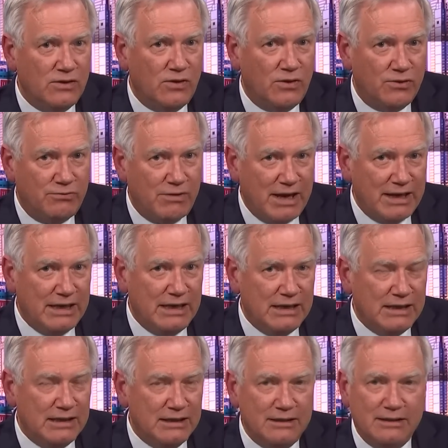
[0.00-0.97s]
or
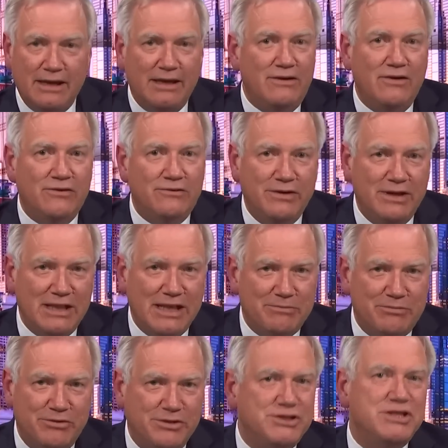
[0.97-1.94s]
running, they're not real
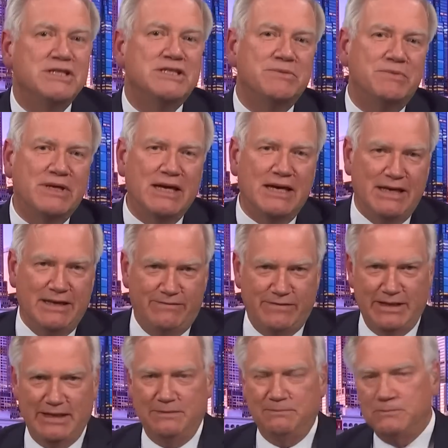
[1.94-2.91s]
Aborigines and we can't
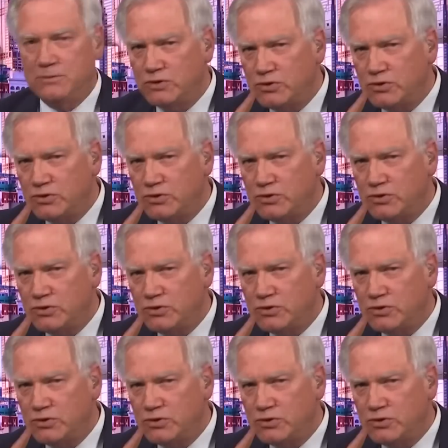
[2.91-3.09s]
have that.